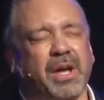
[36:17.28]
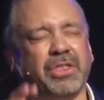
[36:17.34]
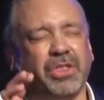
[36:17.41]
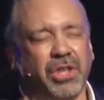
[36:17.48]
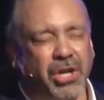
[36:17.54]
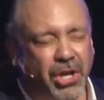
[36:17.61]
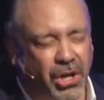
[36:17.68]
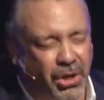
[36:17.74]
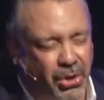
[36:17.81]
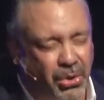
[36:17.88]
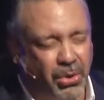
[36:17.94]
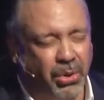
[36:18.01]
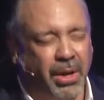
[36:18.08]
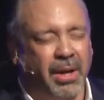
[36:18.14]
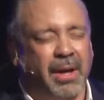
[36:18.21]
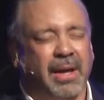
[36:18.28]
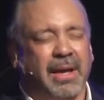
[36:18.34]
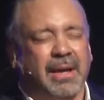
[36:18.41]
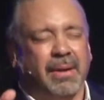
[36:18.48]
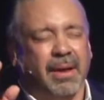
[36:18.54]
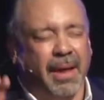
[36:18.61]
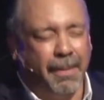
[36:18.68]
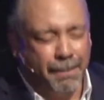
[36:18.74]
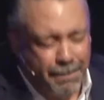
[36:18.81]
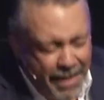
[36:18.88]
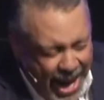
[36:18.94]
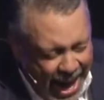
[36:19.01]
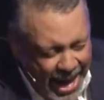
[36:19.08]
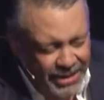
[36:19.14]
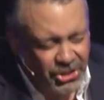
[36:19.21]
with you
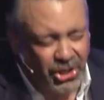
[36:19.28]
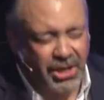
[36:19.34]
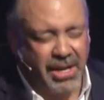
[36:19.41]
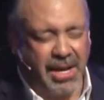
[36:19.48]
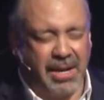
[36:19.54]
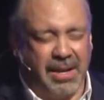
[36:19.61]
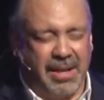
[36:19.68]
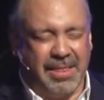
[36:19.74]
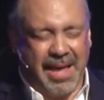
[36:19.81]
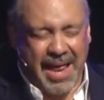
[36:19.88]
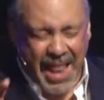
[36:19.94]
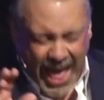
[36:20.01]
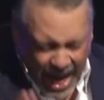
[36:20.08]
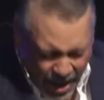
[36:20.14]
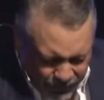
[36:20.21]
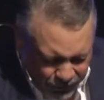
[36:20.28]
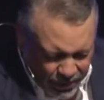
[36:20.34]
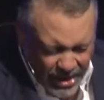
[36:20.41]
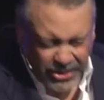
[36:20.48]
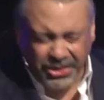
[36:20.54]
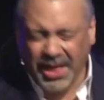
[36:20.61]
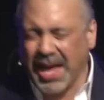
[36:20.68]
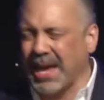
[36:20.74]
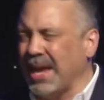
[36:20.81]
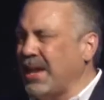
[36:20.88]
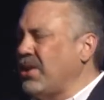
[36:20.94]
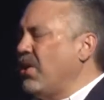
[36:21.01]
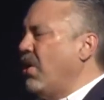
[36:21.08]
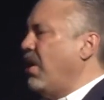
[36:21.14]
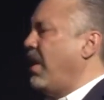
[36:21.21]
imagining that everything
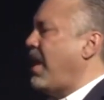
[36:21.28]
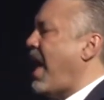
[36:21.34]
in your